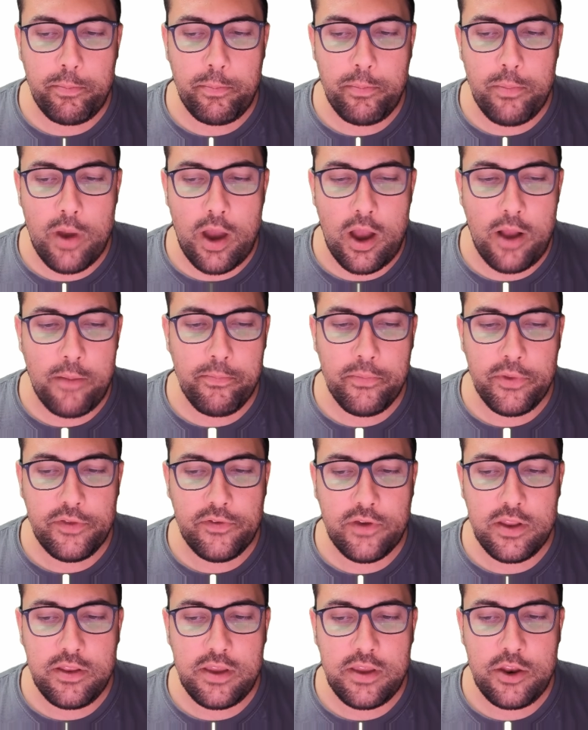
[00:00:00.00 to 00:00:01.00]
um, let's
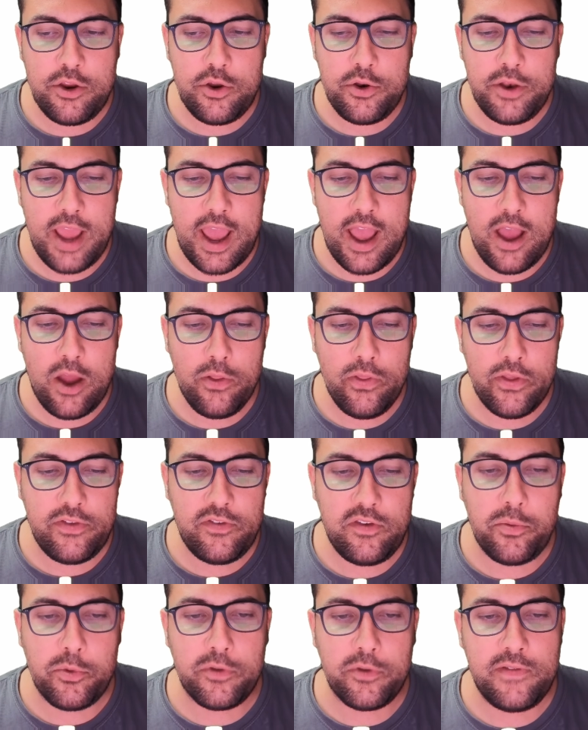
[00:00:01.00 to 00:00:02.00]
continue down, let's see
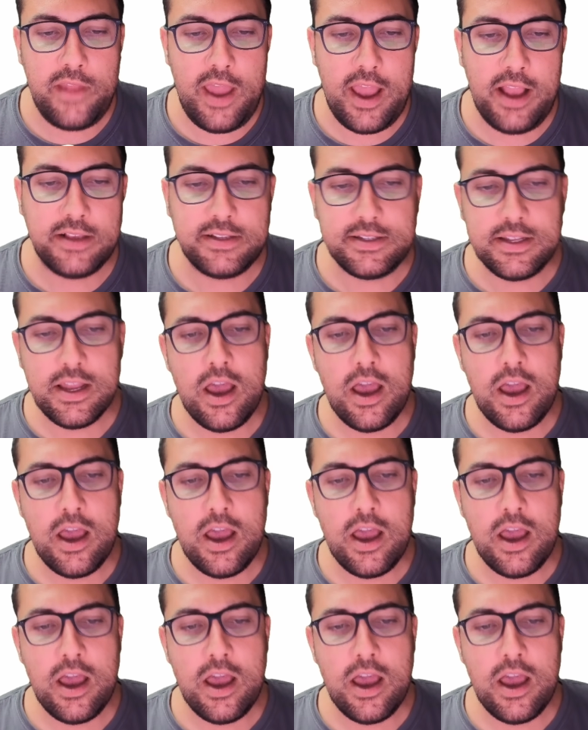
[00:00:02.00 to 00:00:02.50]
what's next,